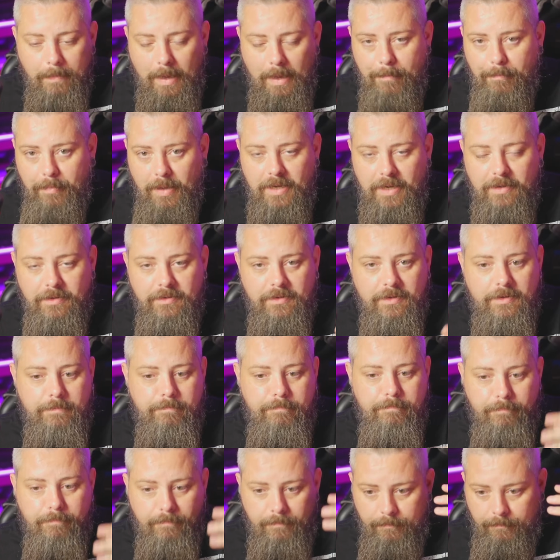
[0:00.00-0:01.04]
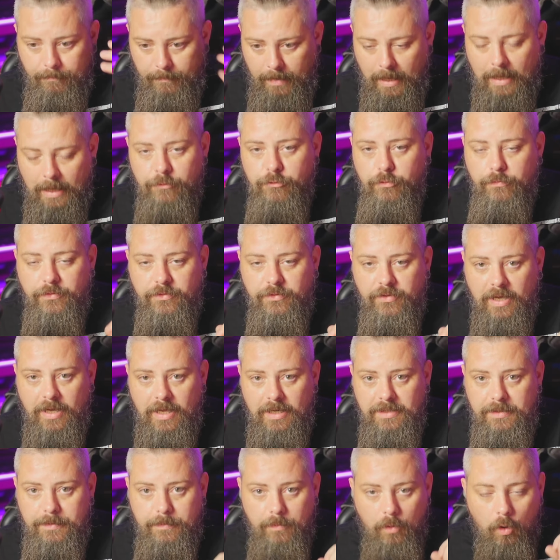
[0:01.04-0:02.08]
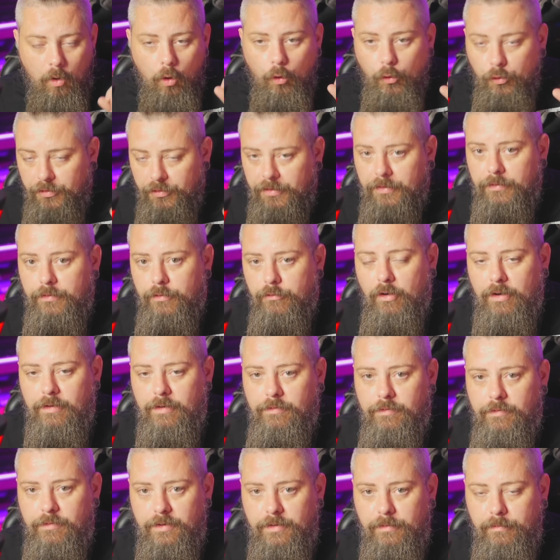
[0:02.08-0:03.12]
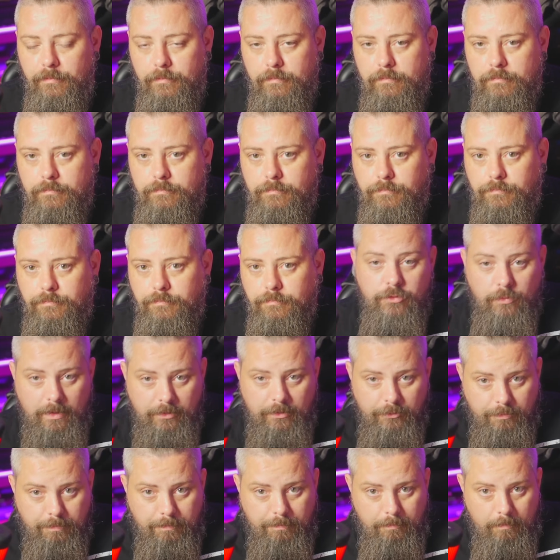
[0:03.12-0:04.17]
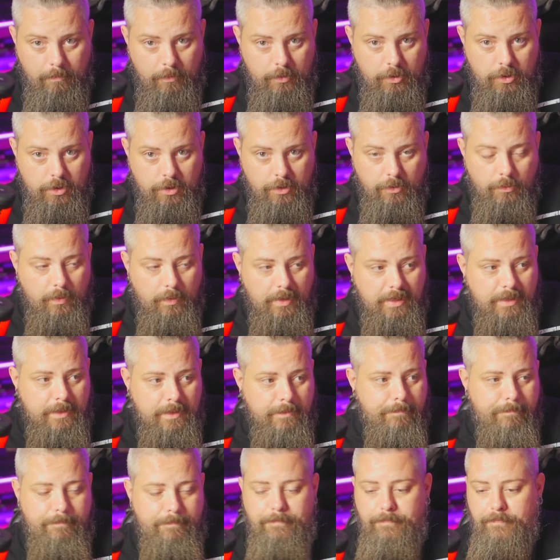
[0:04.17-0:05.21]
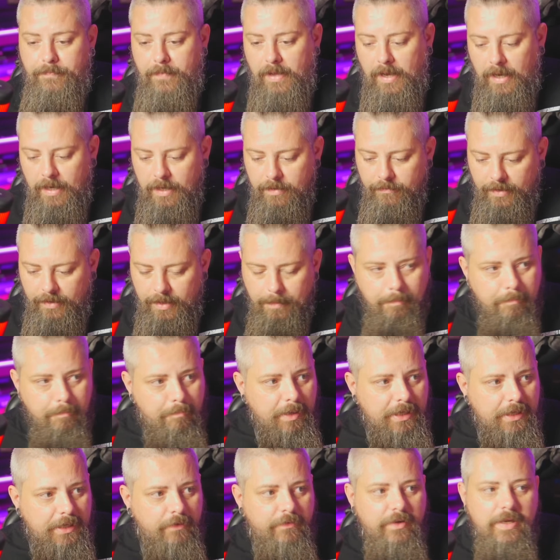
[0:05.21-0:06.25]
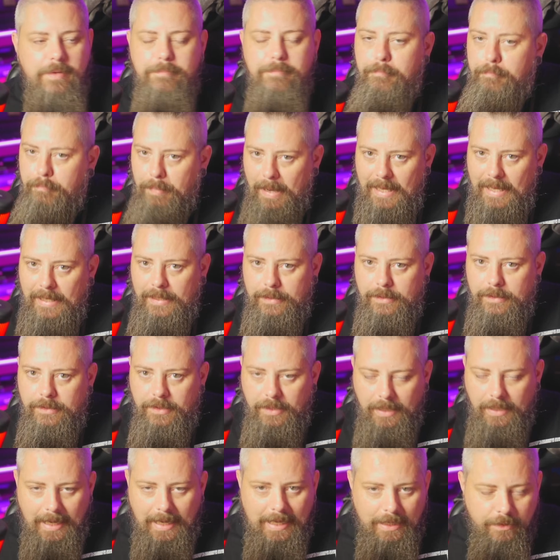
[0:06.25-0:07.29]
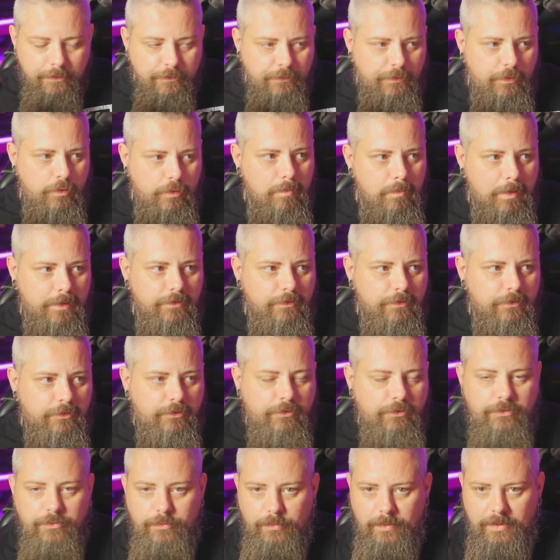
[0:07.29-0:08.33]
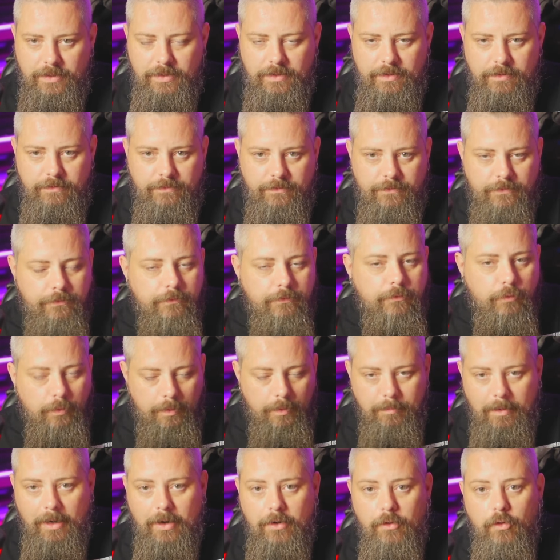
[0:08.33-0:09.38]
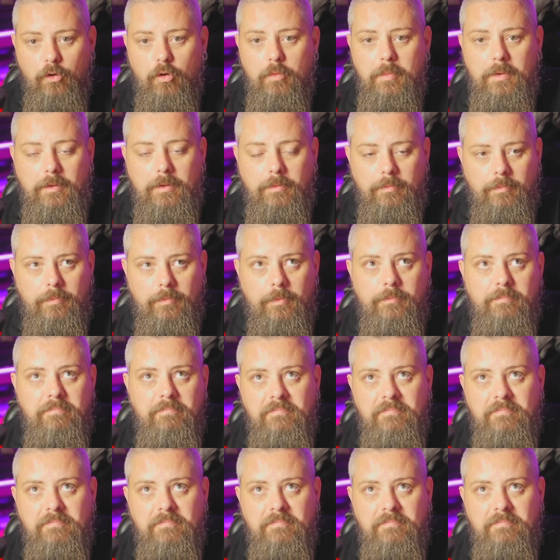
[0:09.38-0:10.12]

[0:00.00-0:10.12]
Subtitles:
Matt Benton, Andrew Vitale all did the right thing. So as you're aware, I have had a bit of a battle the last few months with Twin Paranormal